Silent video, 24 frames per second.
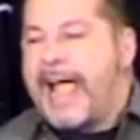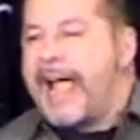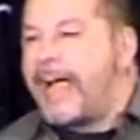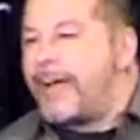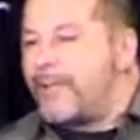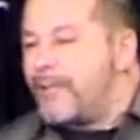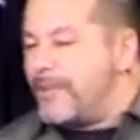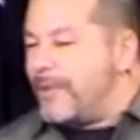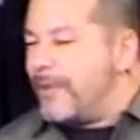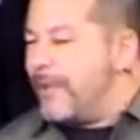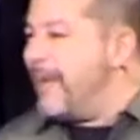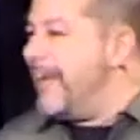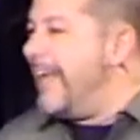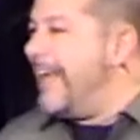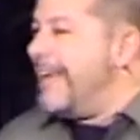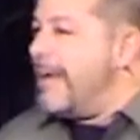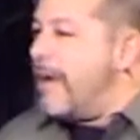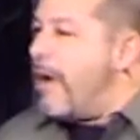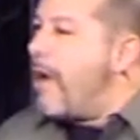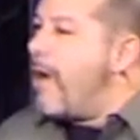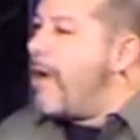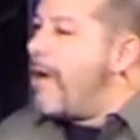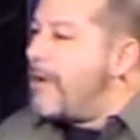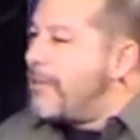actually
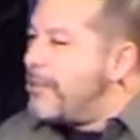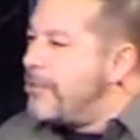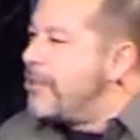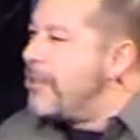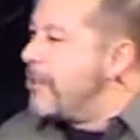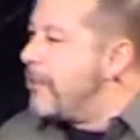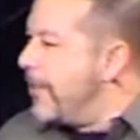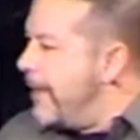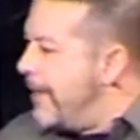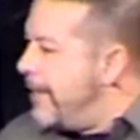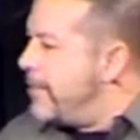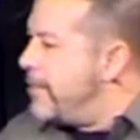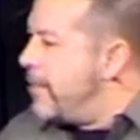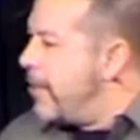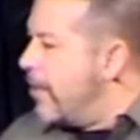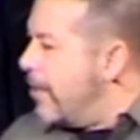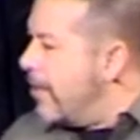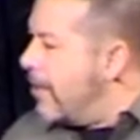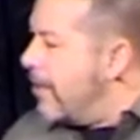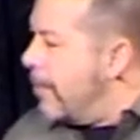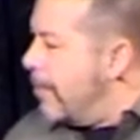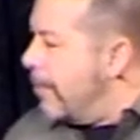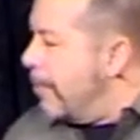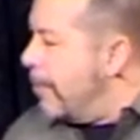an archery
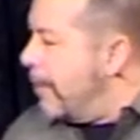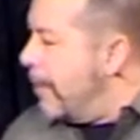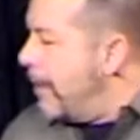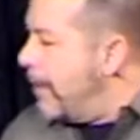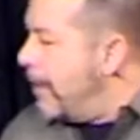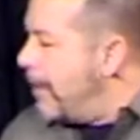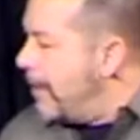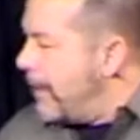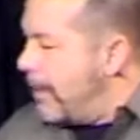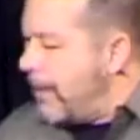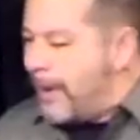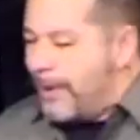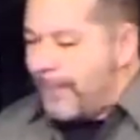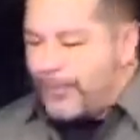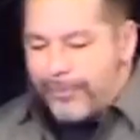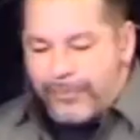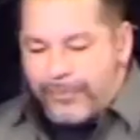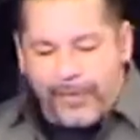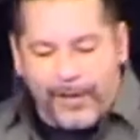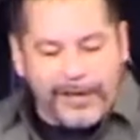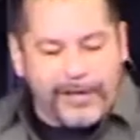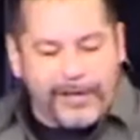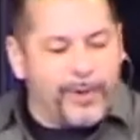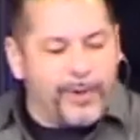term. You know, it
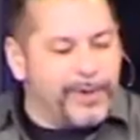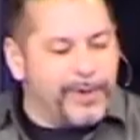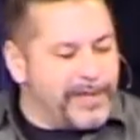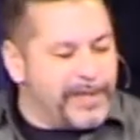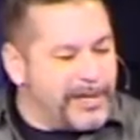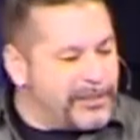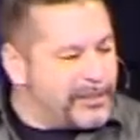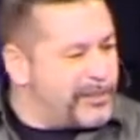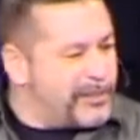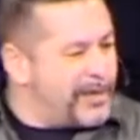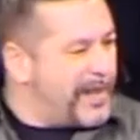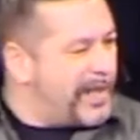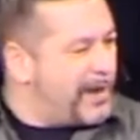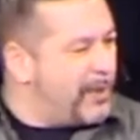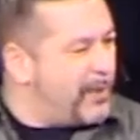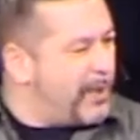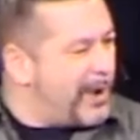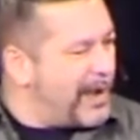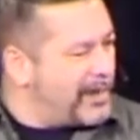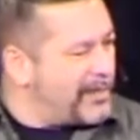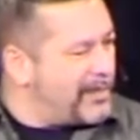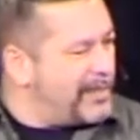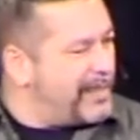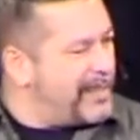was fun going yesterday to
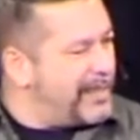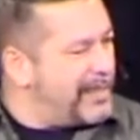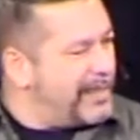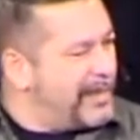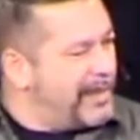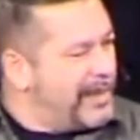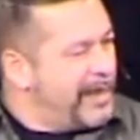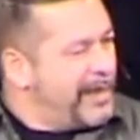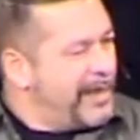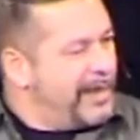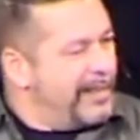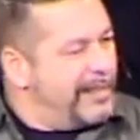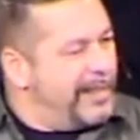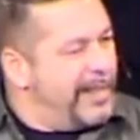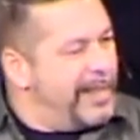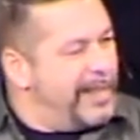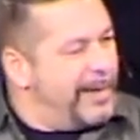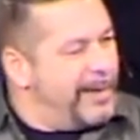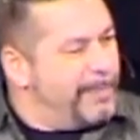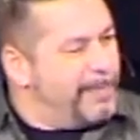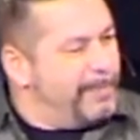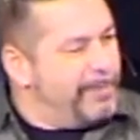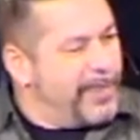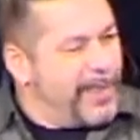watch the,
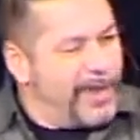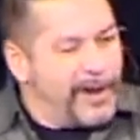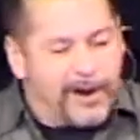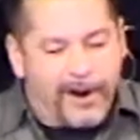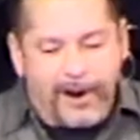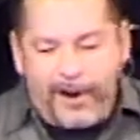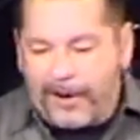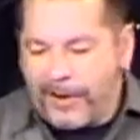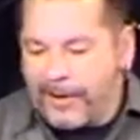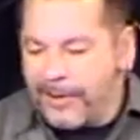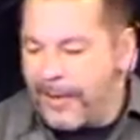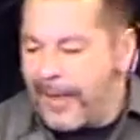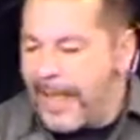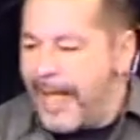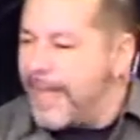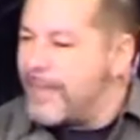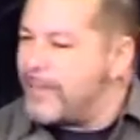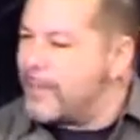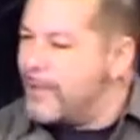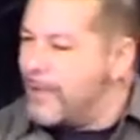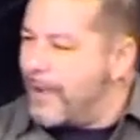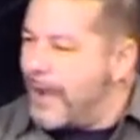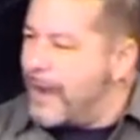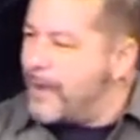the, the our
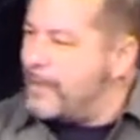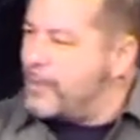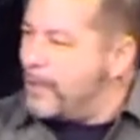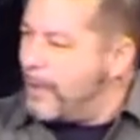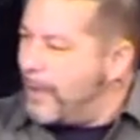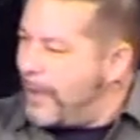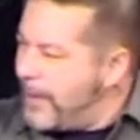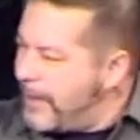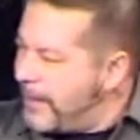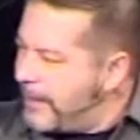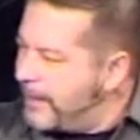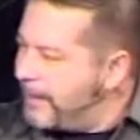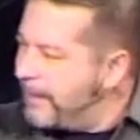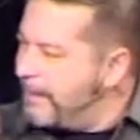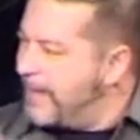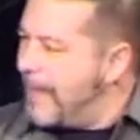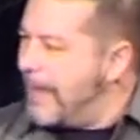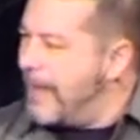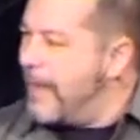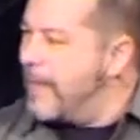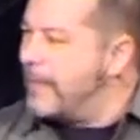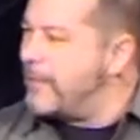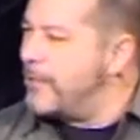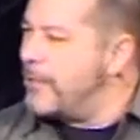class graduate.
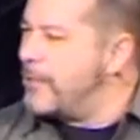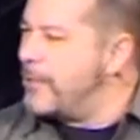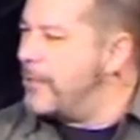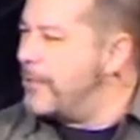They got their